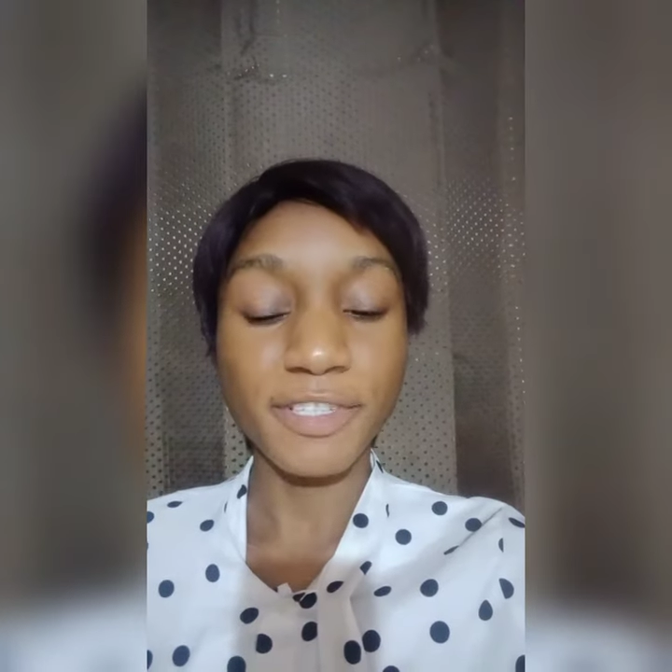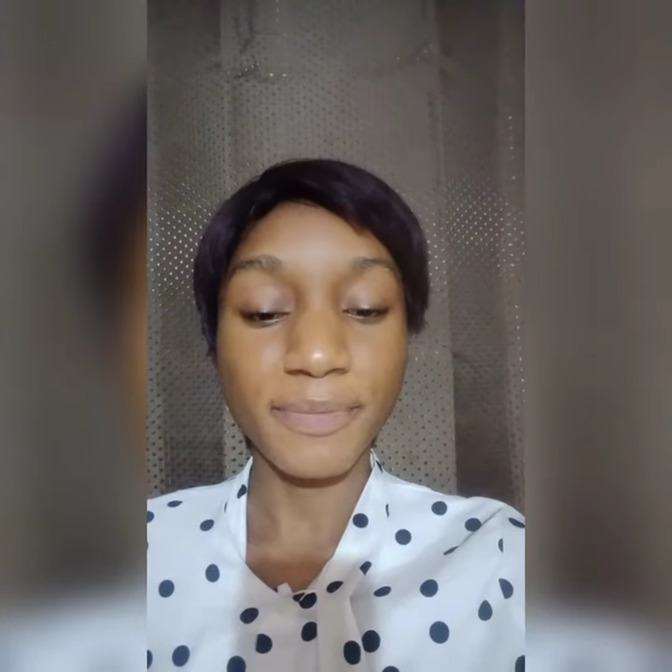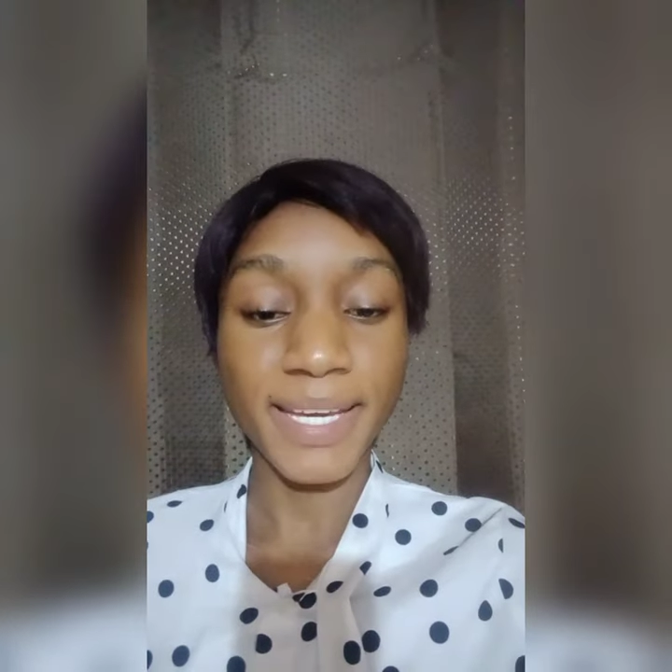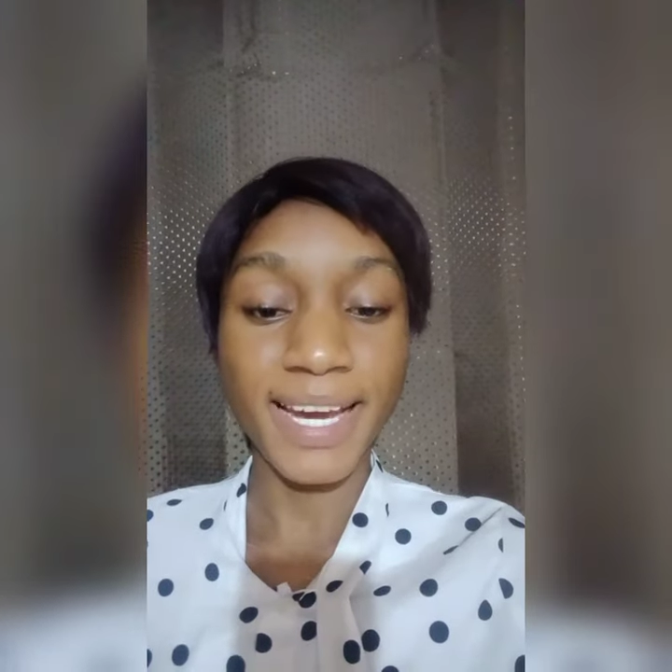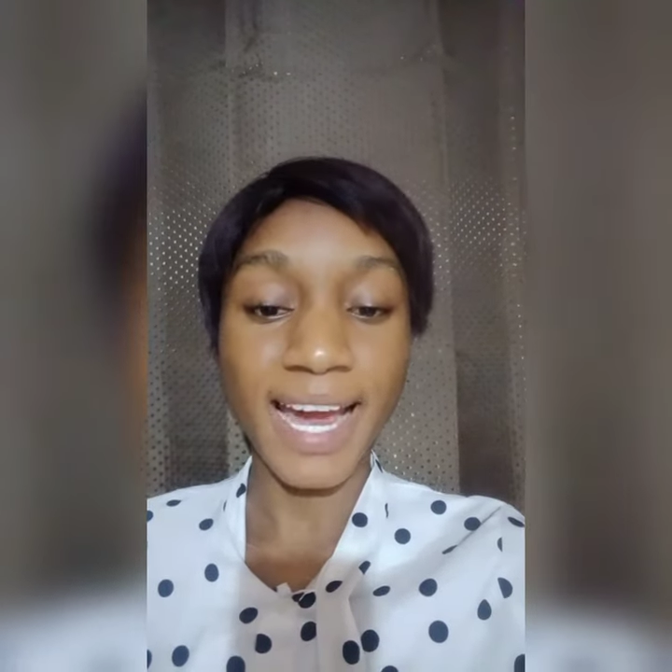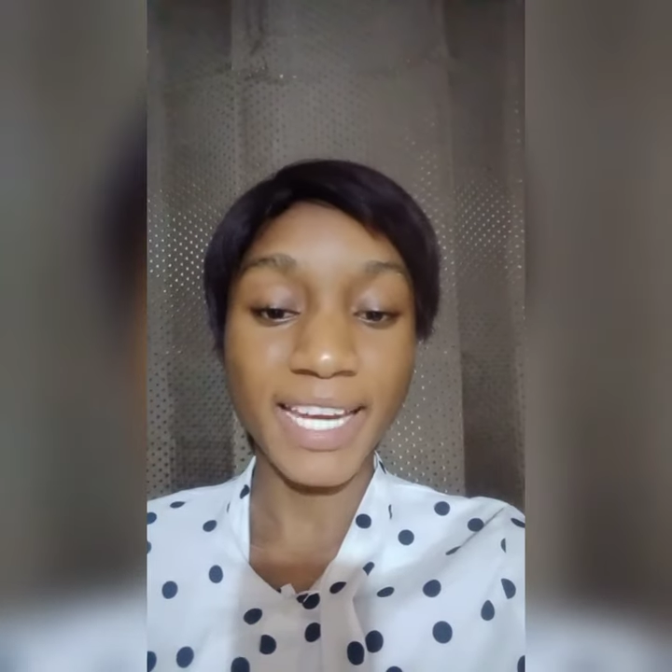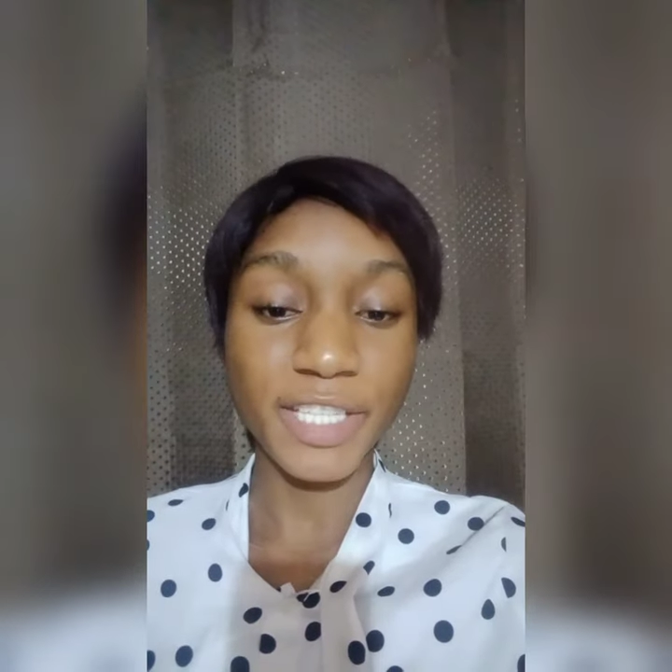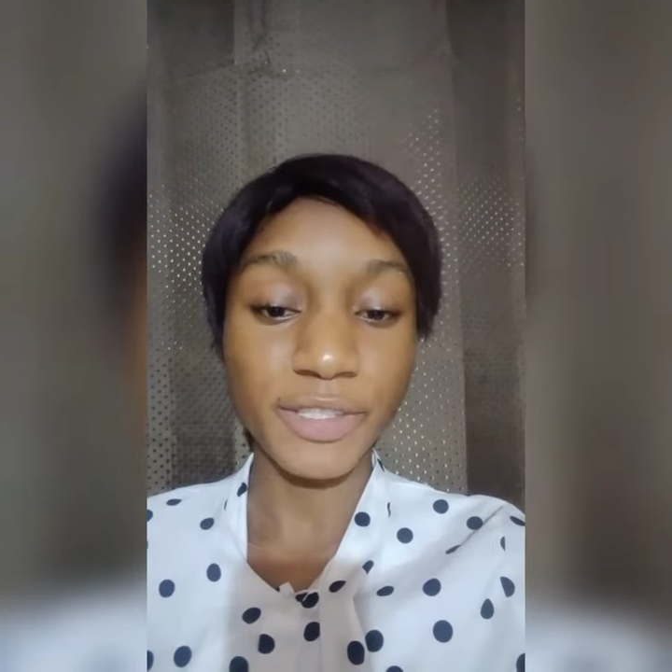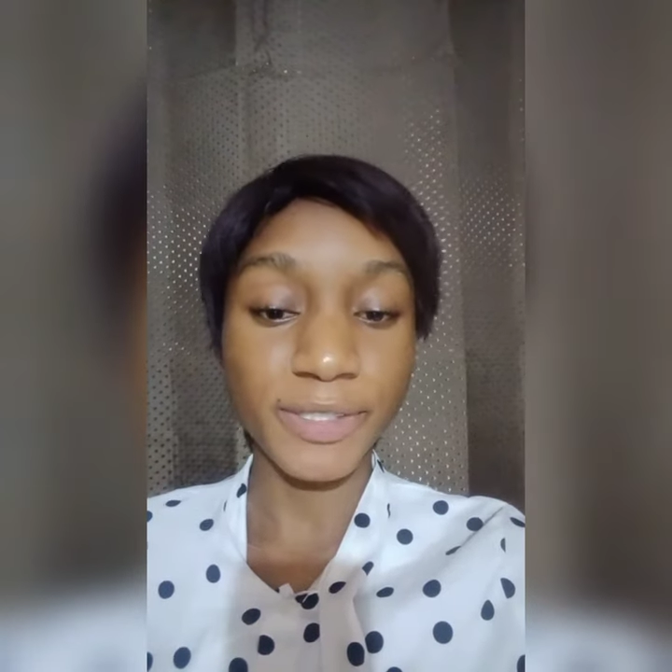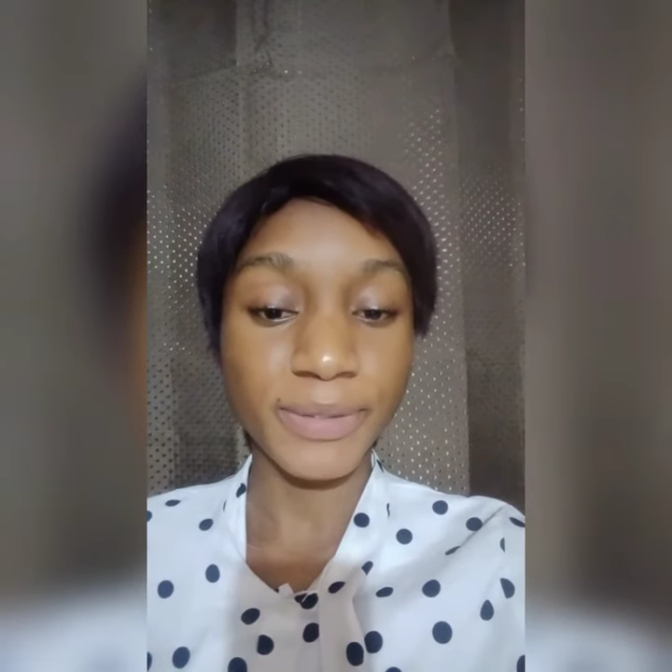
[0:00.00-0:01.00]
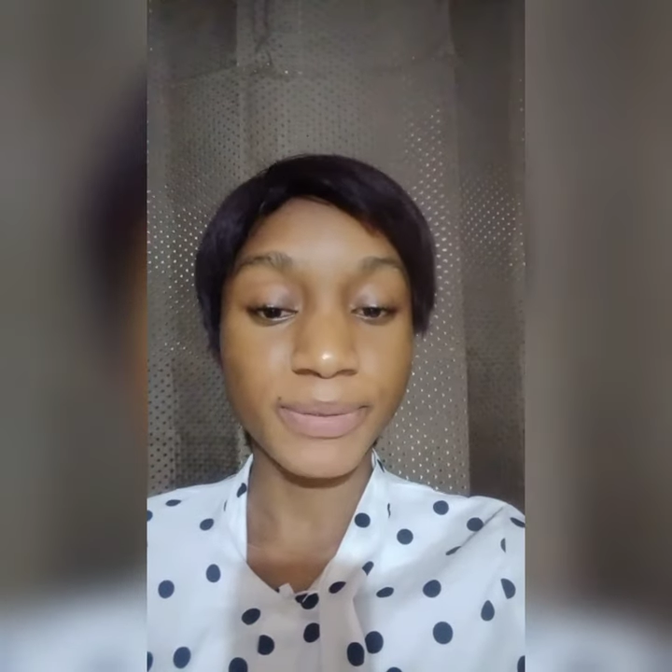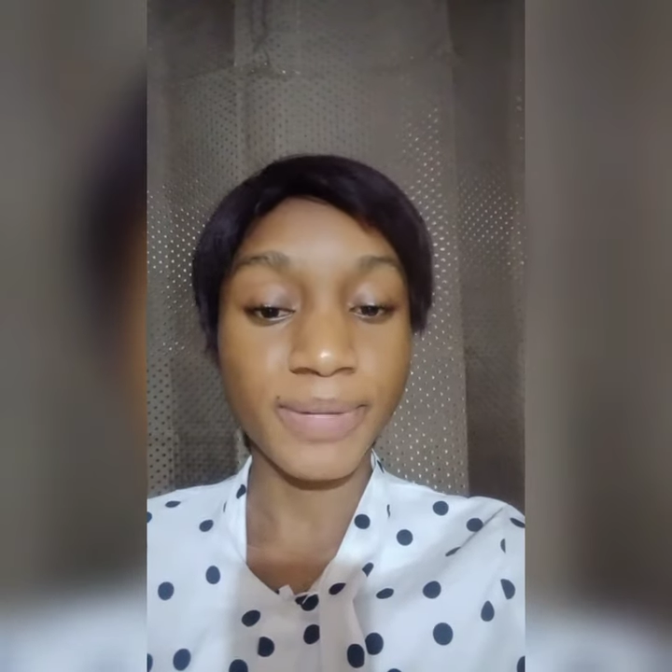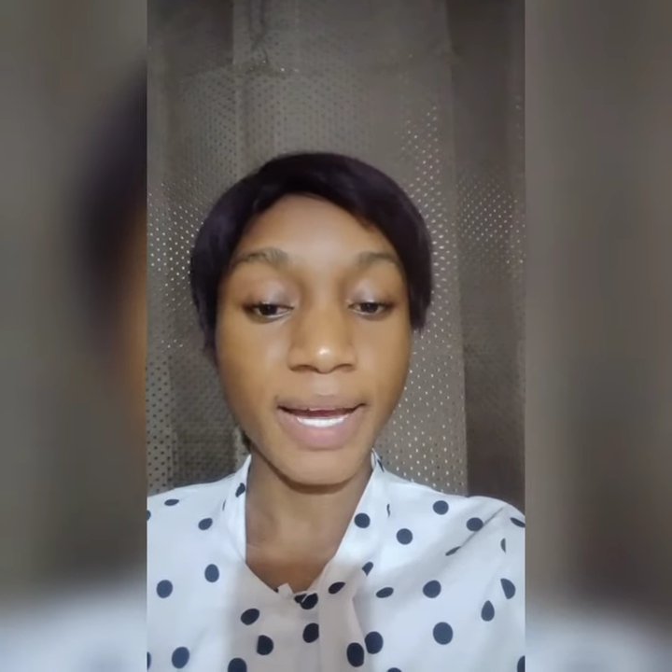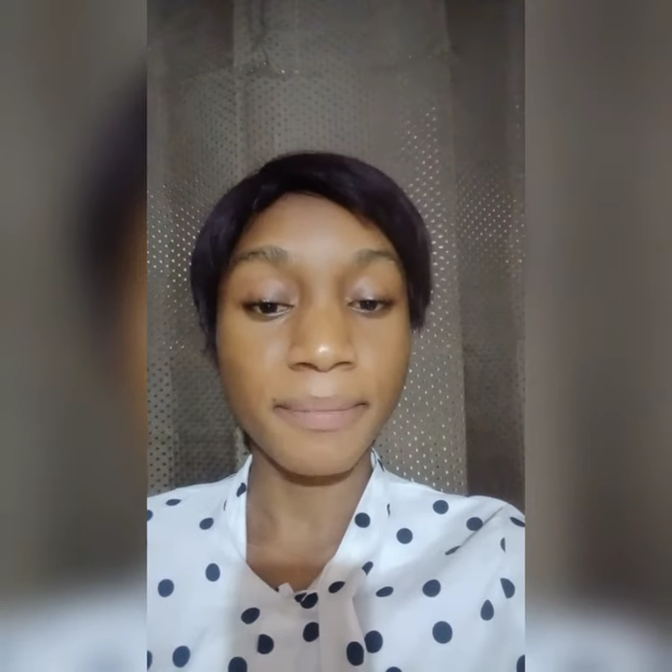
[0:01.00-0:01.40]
Shubeka Adioshu.